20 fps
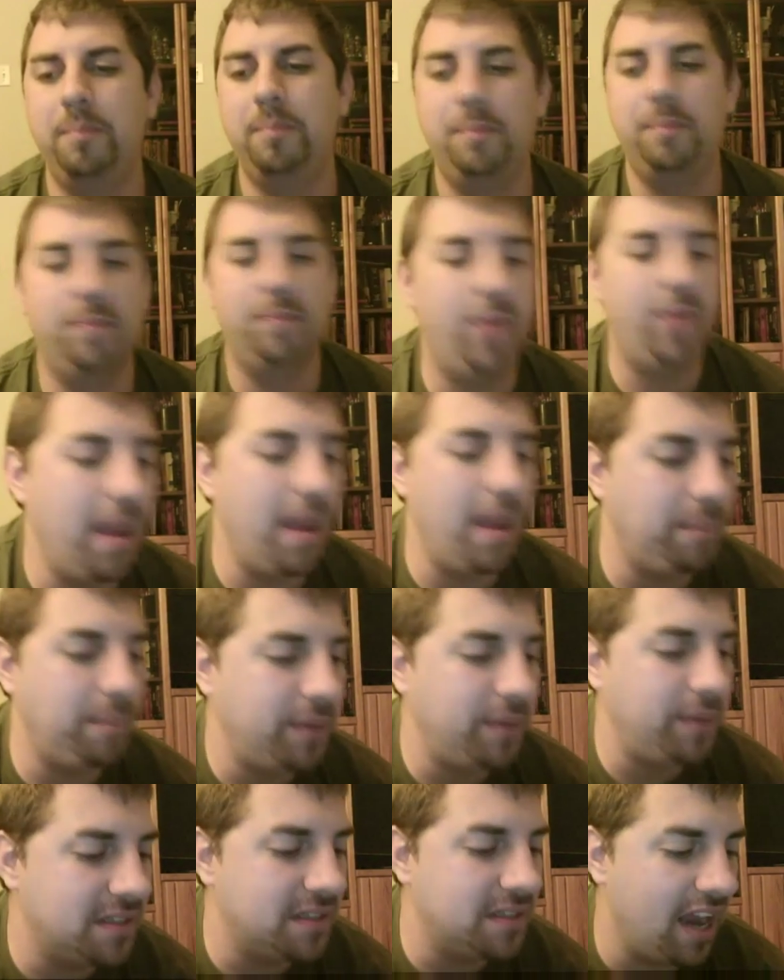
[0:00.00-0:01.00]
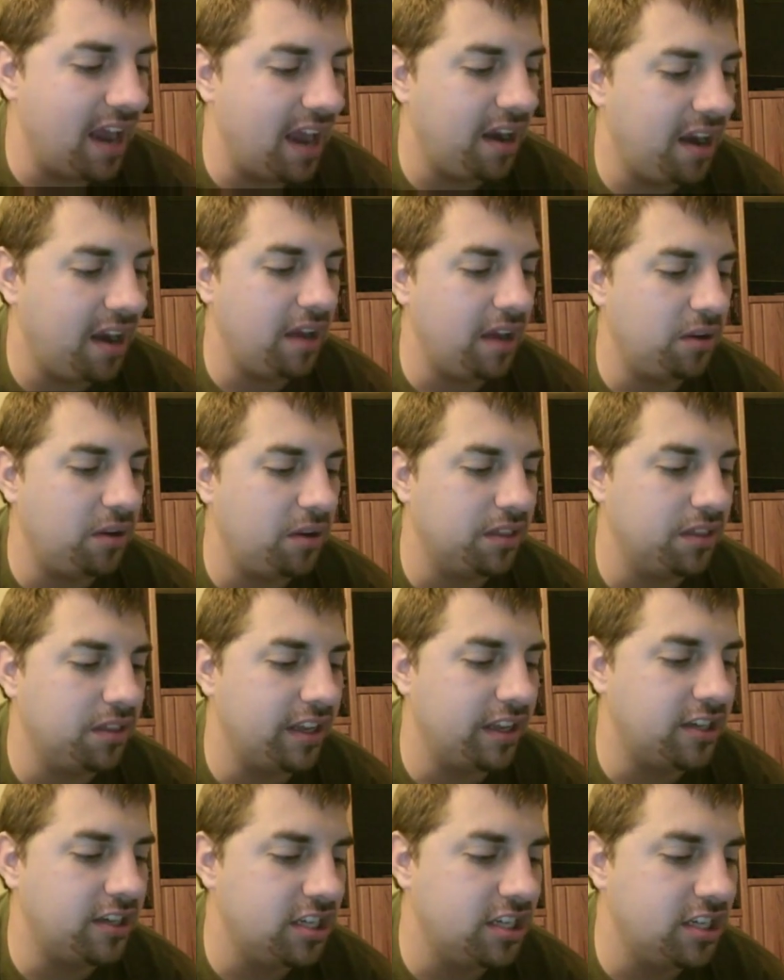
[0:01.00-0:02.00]
being said, I don't think
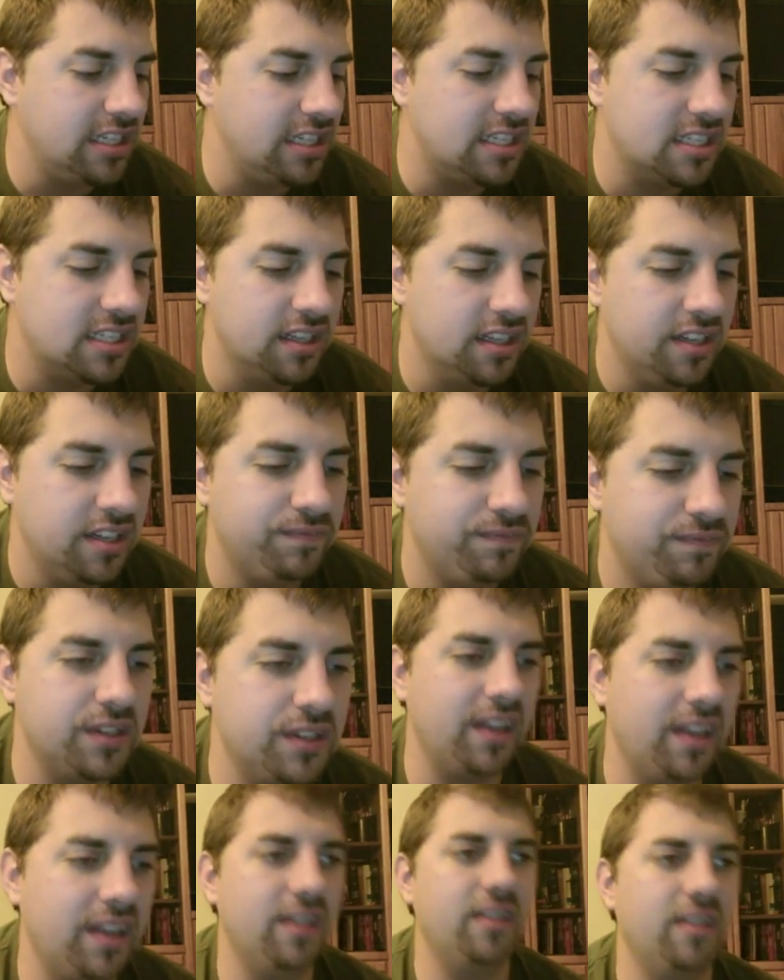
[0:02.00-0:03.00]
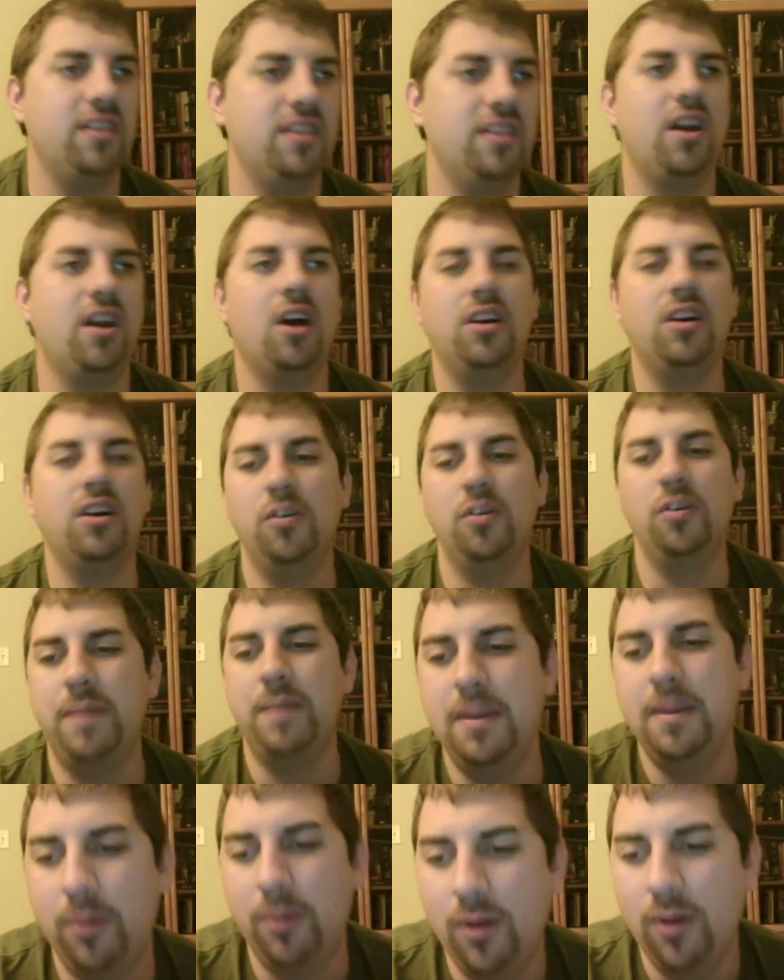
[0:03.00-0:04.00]
she's younger
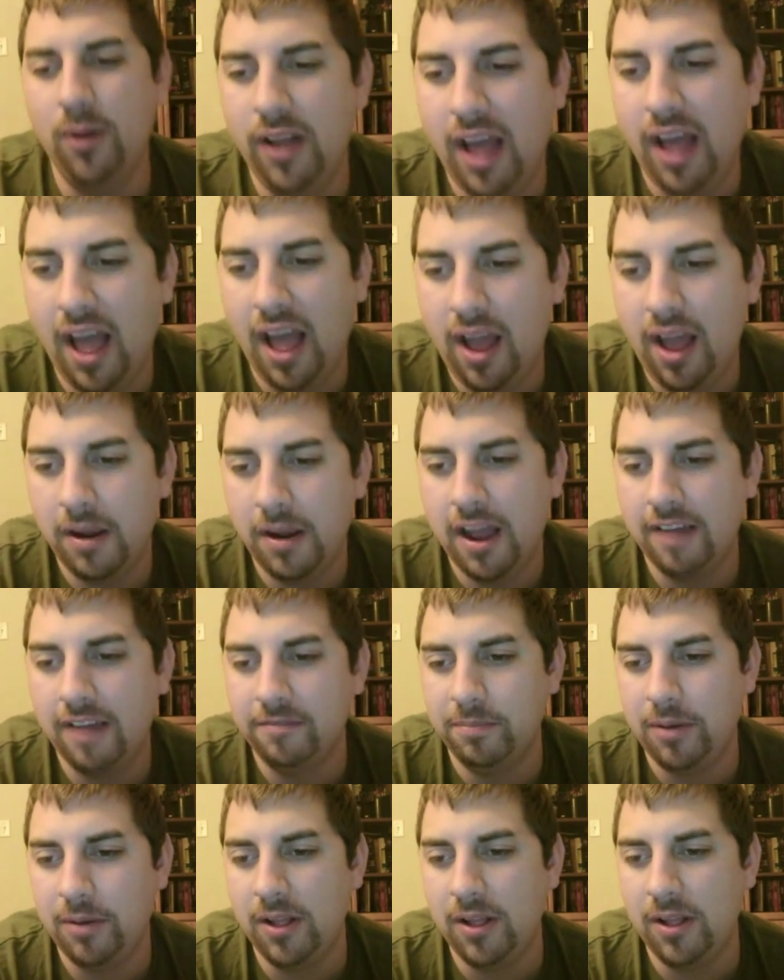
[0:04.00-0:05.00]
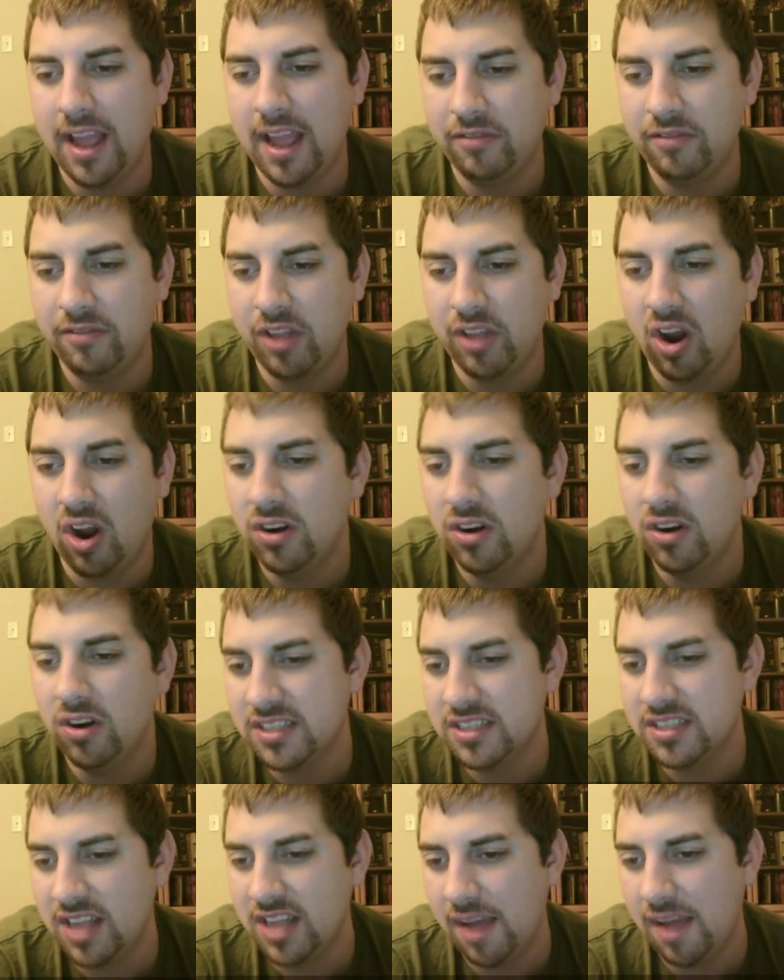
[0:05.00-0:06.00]
people probably have the
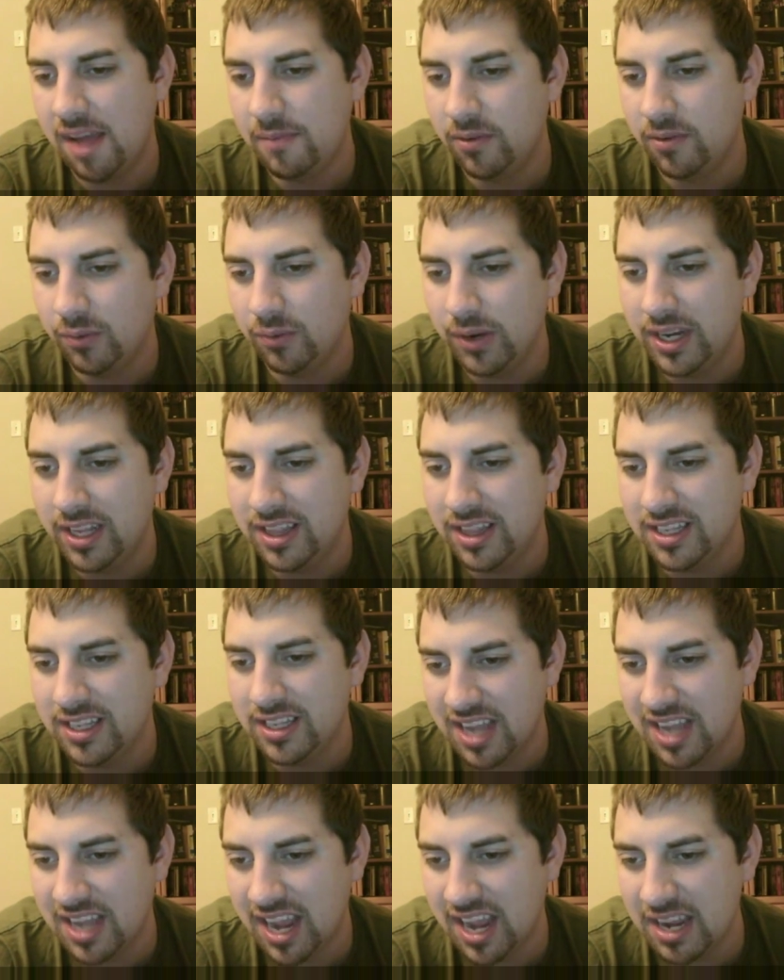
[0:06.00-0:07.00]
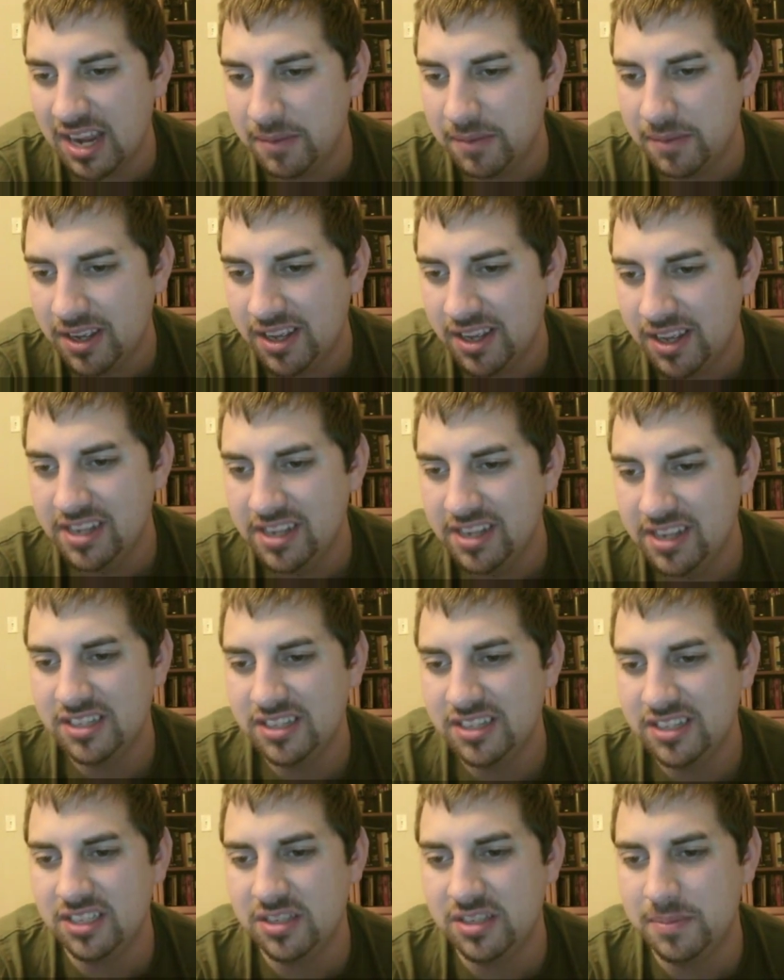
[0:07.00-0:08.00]
hardest time of winning this game just